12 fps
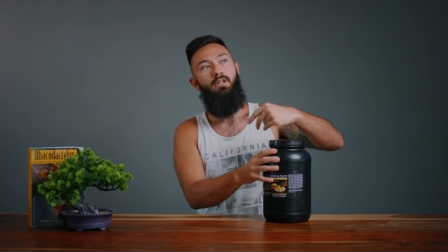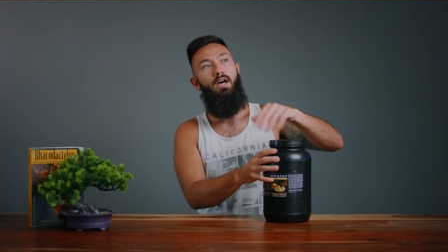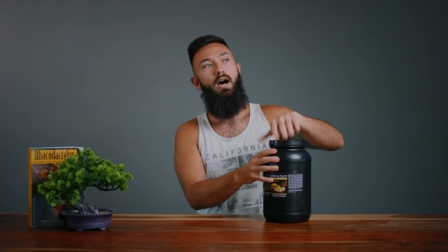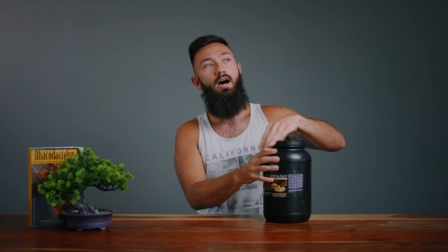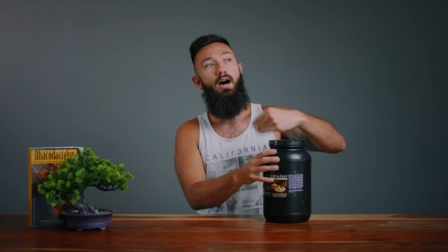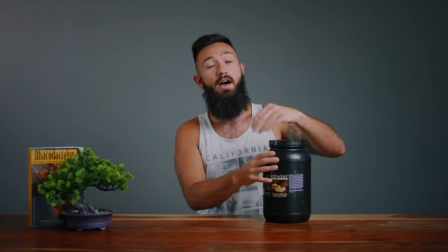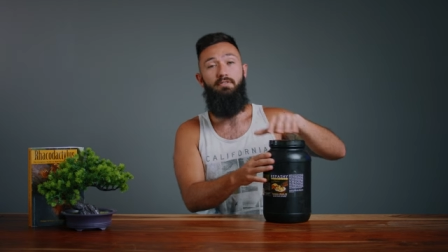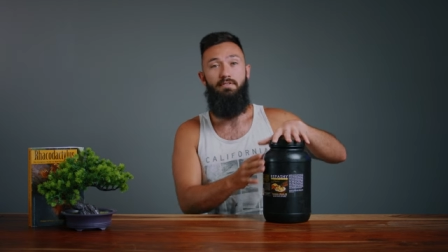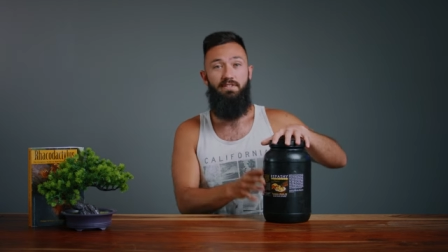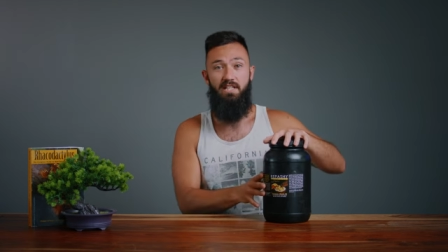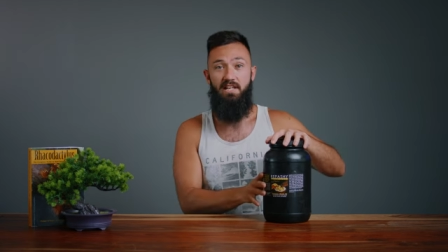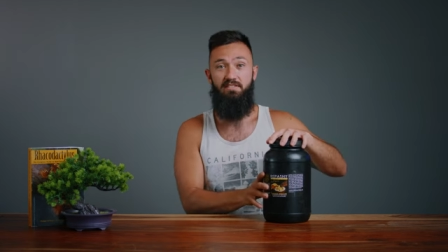Uh, I've
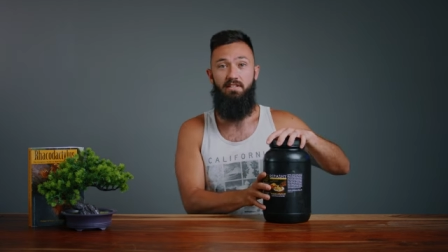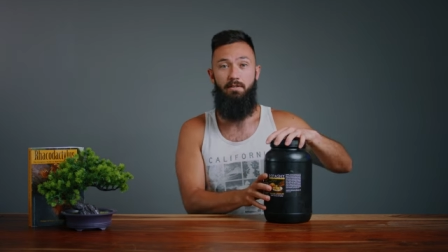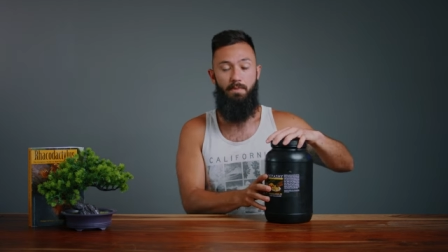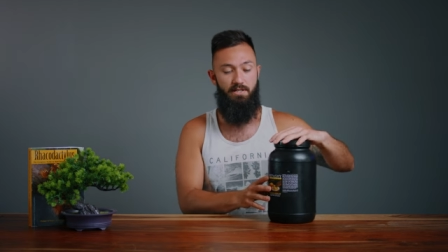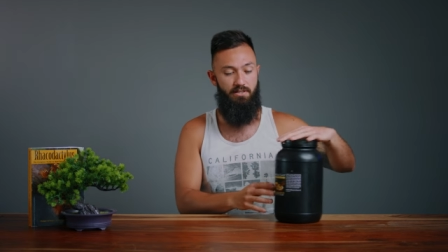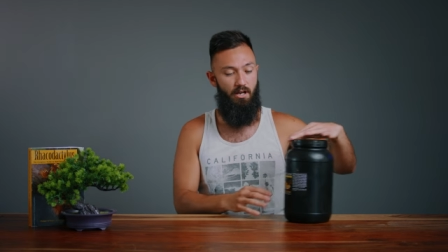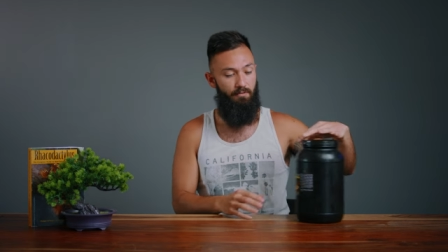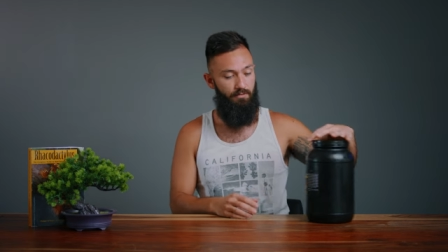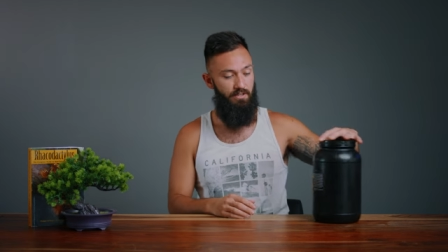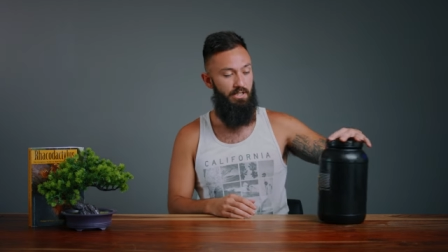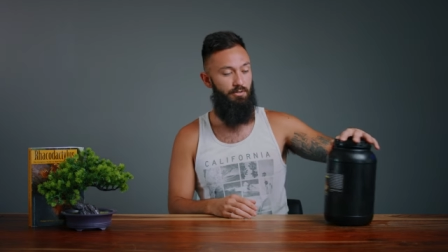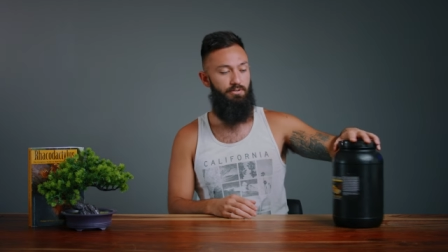even tasted it myself
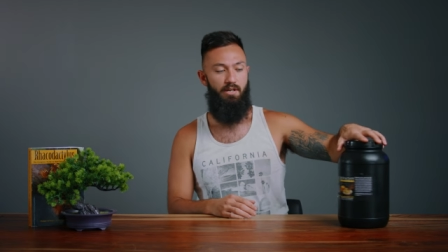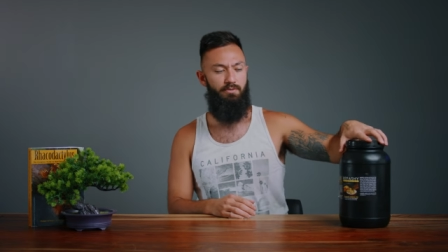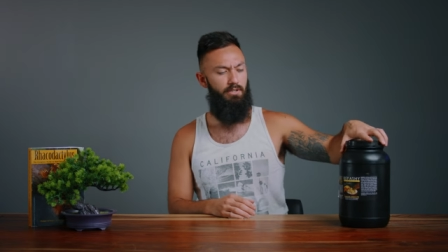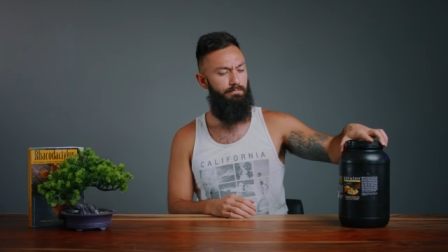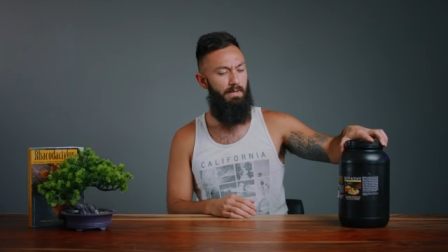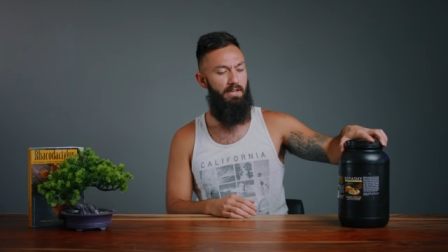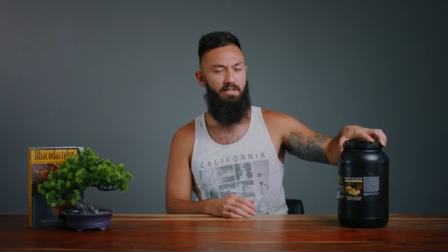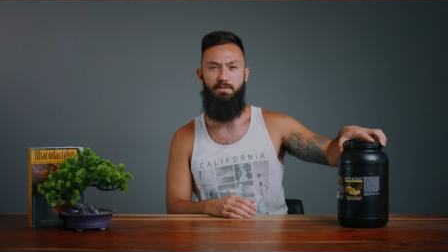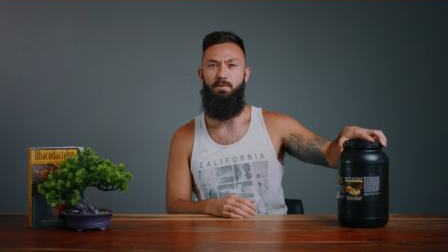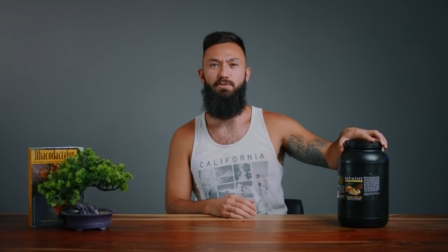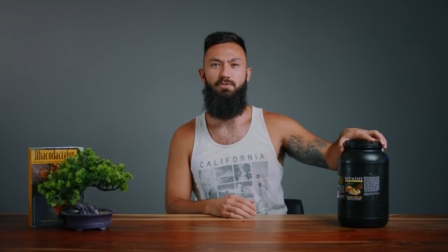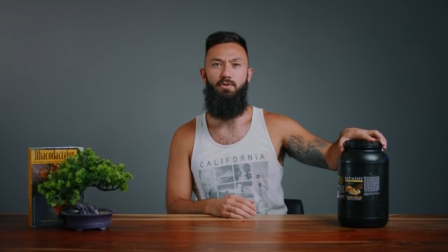because I was, I was like, man, that
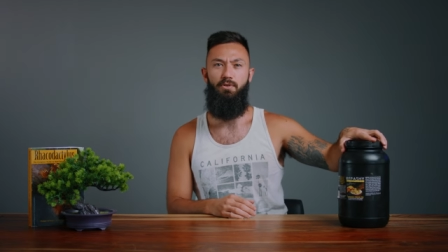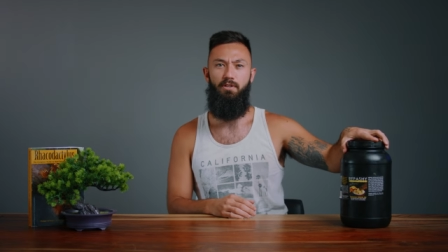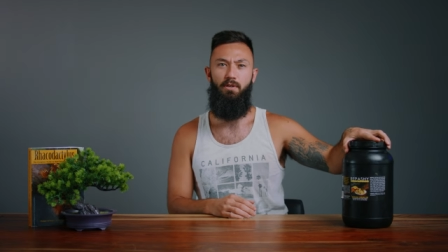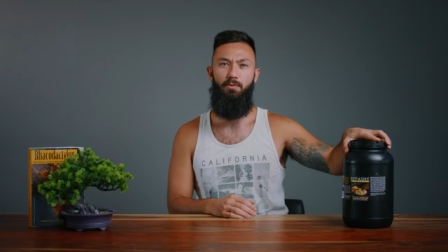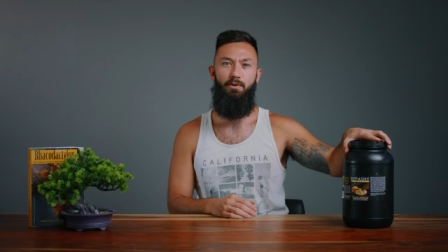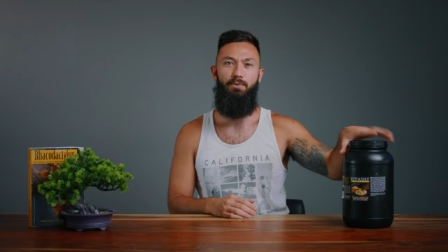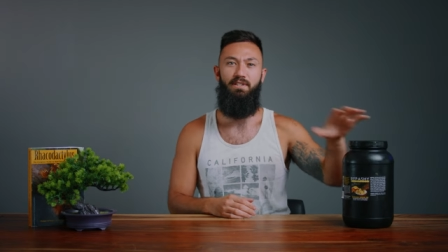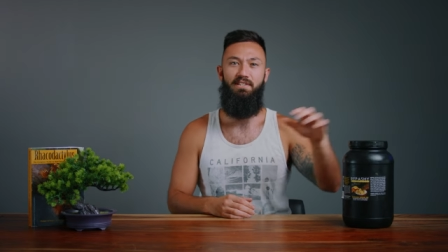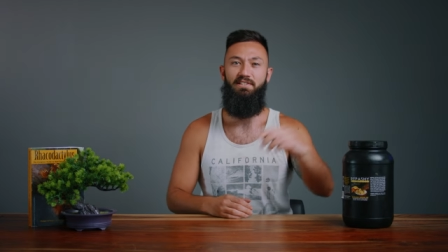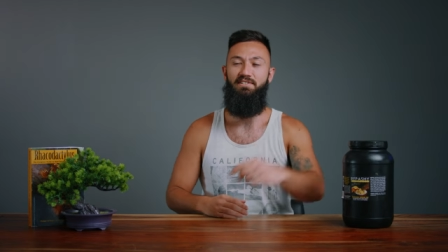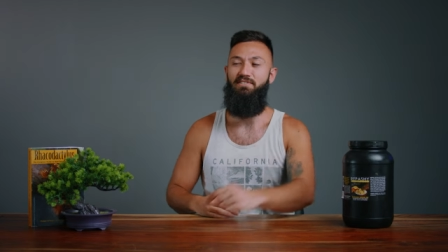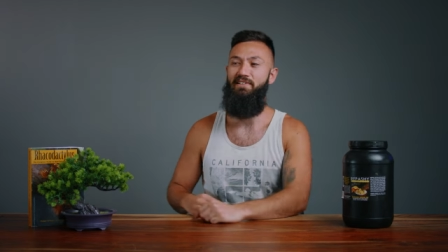smells so good. I wonder what that
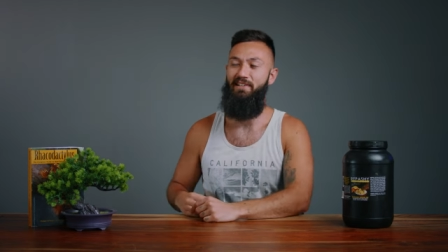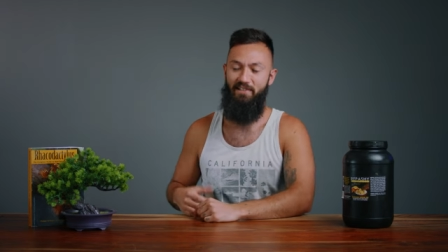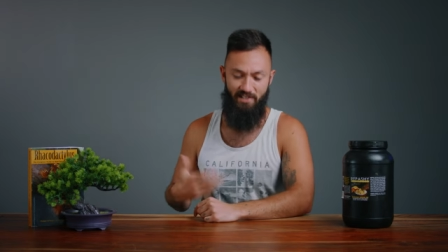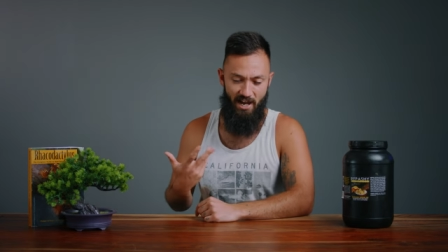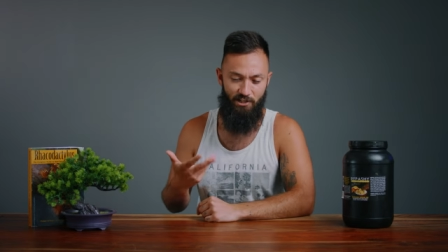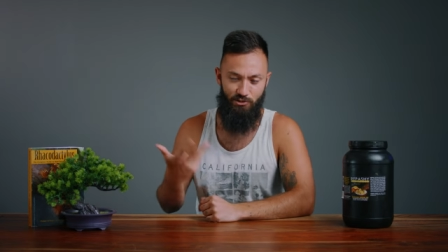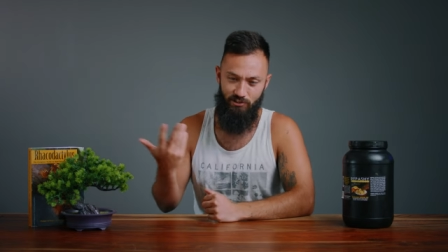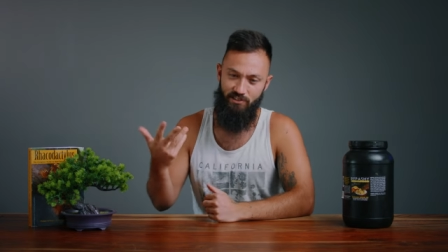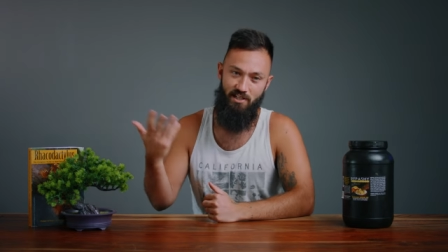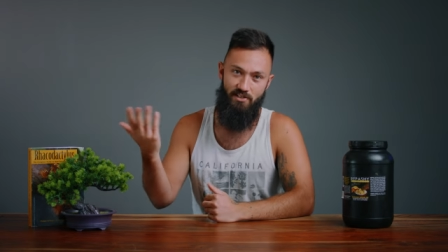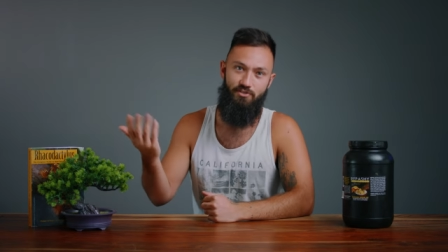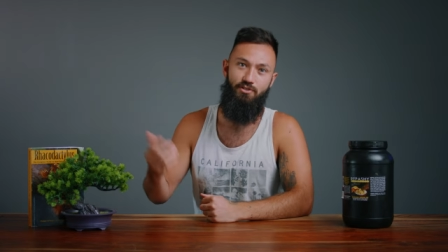tastes like. It actually
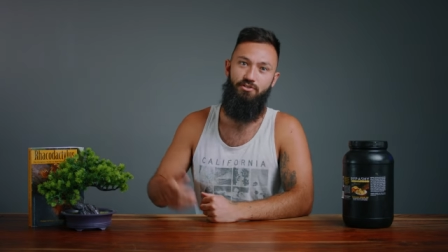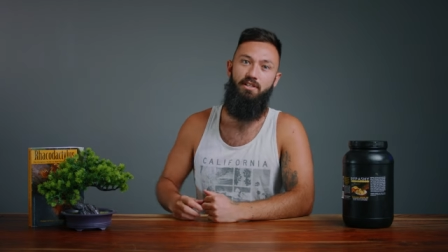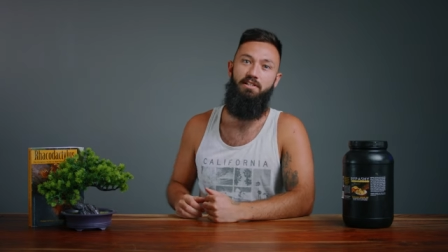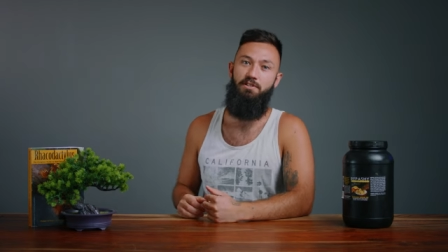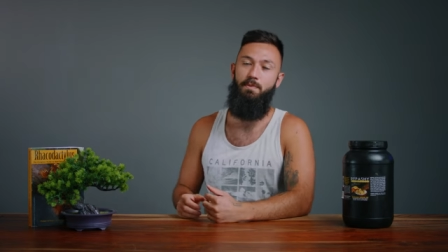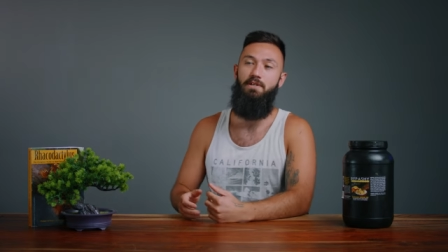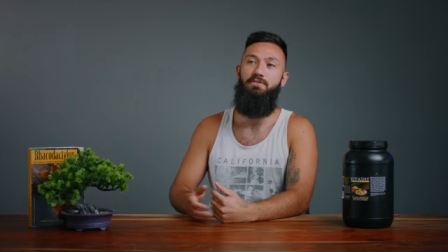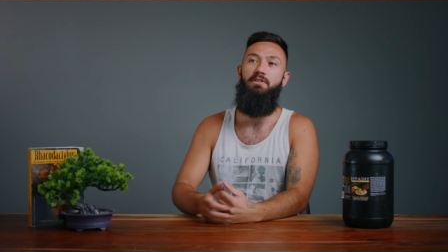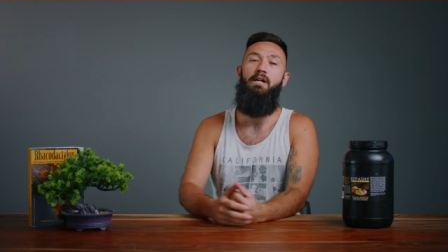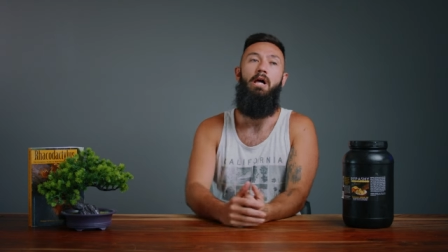tastes just like it smells.